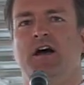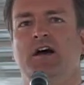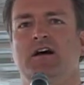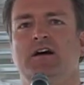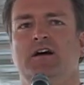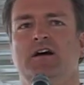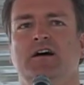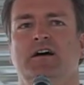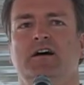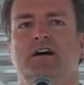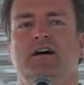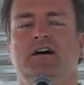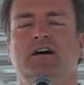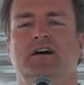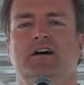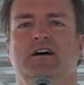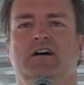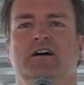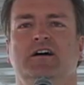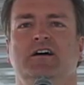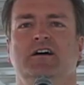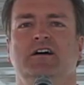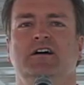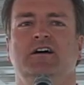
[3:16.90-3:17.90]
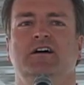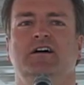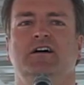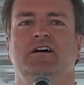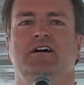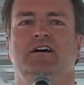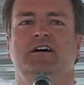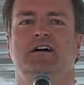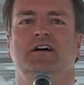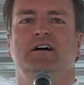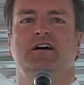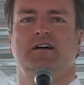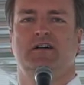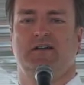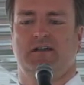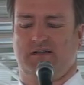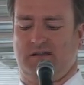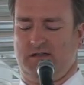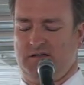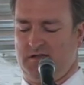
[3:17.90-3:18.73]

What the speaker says: Nobody speaks.